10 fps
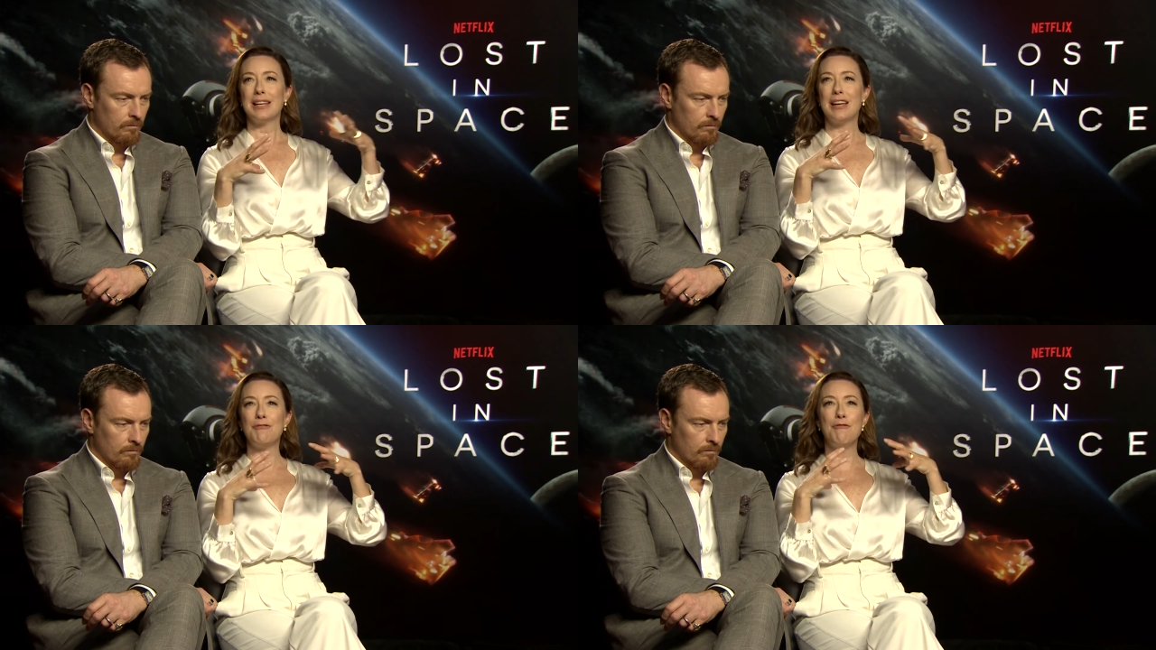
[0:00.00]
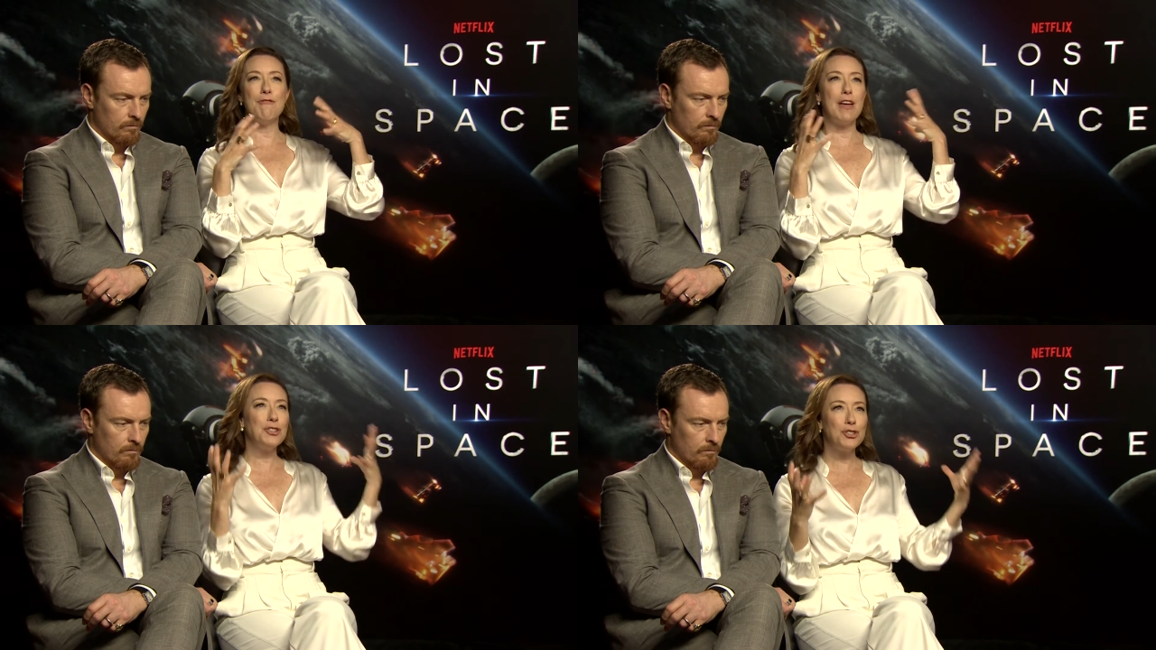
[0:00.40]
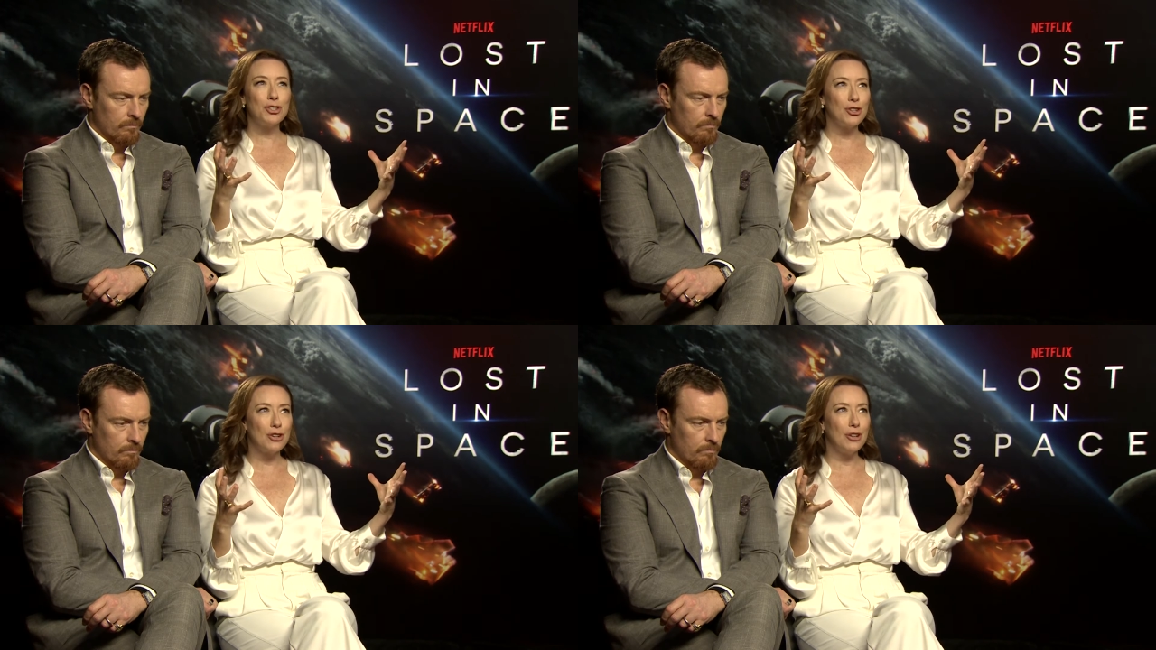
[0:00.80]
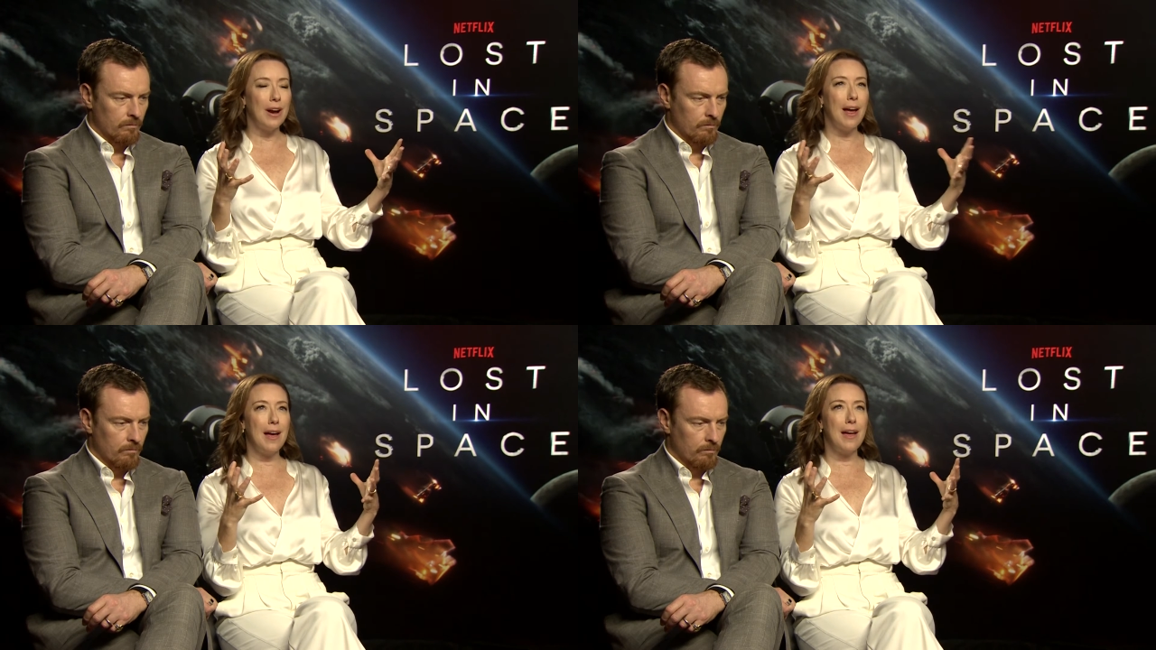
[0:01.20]
Speaker 1: adventure,
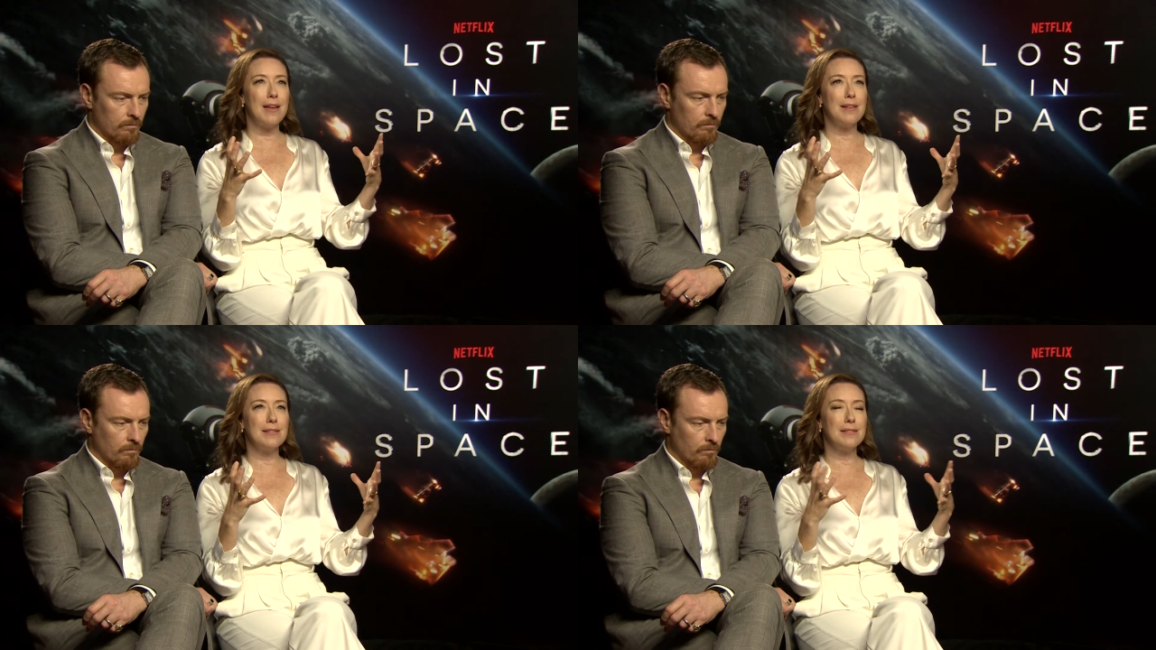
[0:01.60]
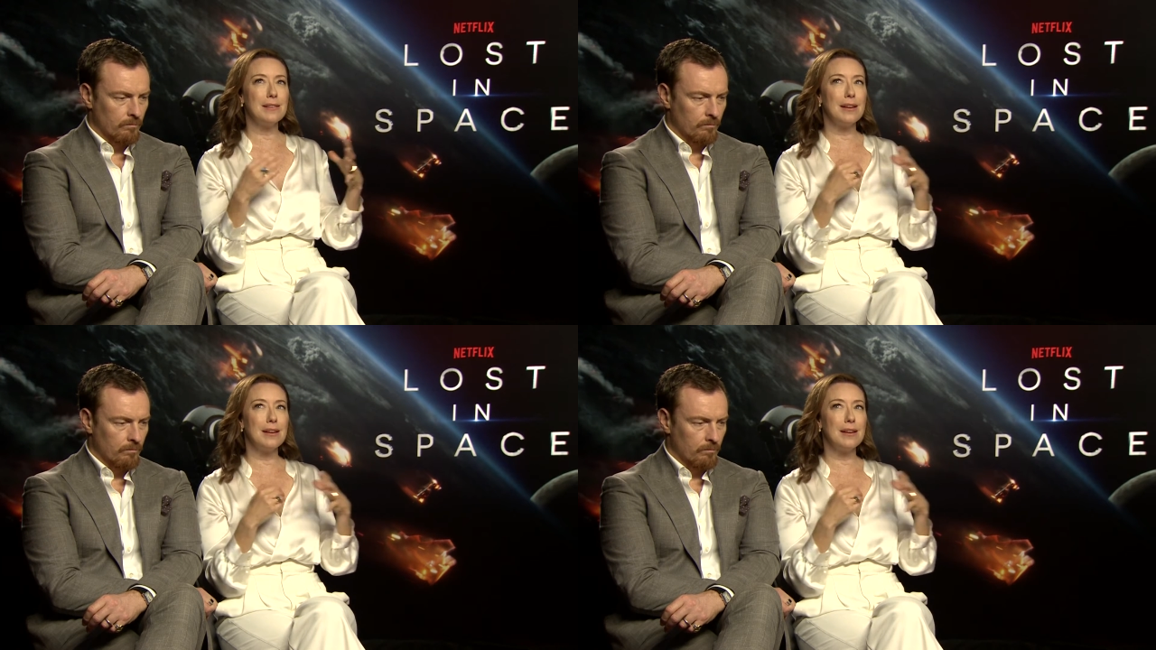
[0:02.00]
and